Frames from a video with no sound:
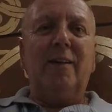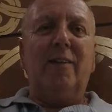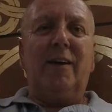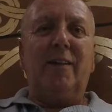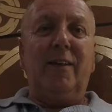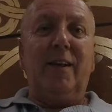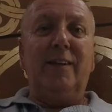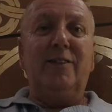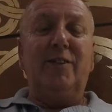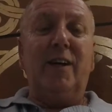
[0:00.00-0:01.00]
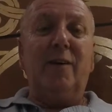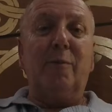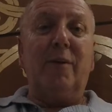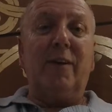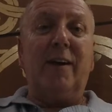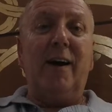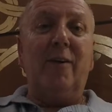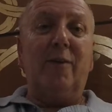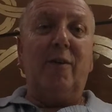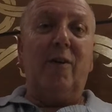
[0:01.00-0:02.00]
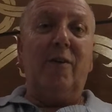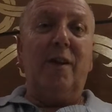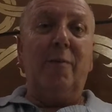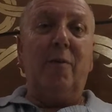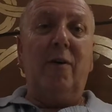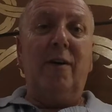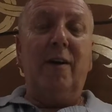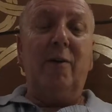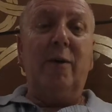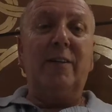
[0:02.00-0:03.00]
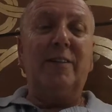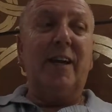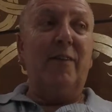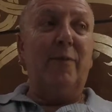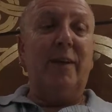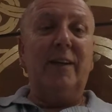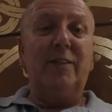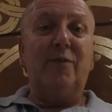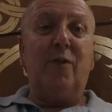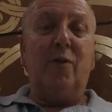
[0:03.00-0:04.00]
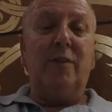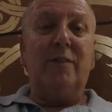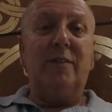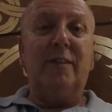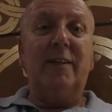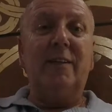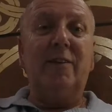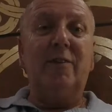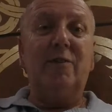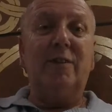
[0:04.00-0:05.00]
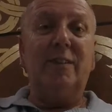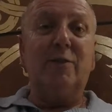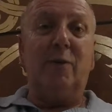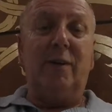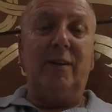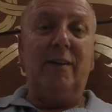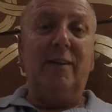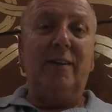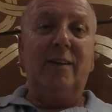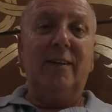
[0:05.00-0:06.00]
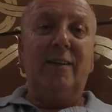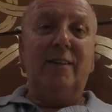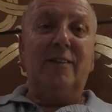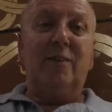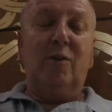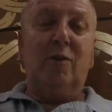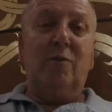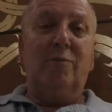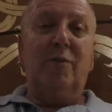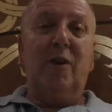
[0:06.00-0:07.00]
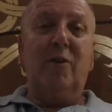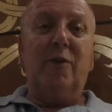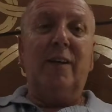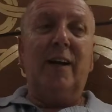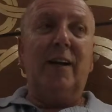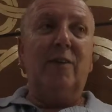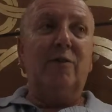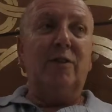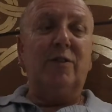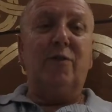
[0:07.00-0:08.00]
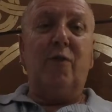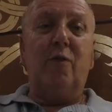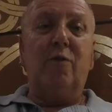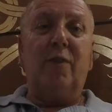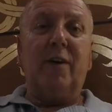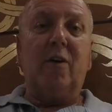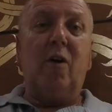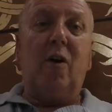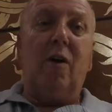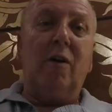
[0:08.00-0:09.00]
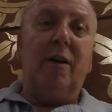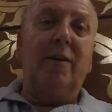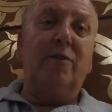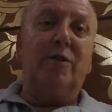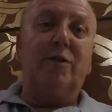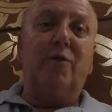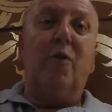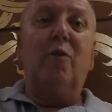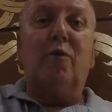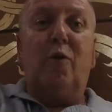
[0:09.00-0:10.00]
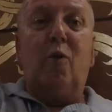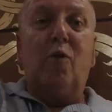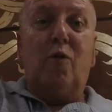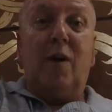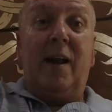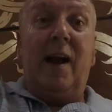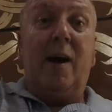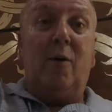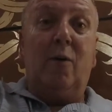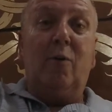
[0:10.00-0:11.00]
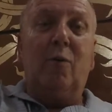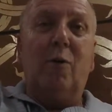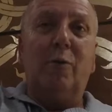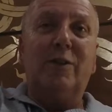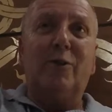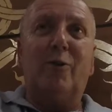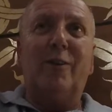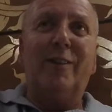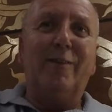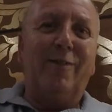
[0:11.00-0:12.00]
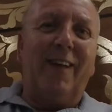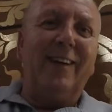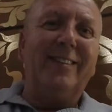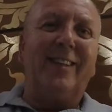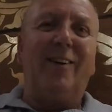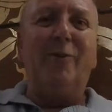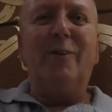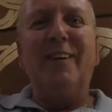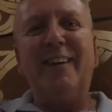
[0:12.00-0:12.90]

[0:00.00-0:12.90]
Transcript: nice gentleman at the counter at All Nippon Airways gave me his phone and said, here, use this one. So not only did I use his phone for the call, I used his phone for over an hour while we sorted the flights out.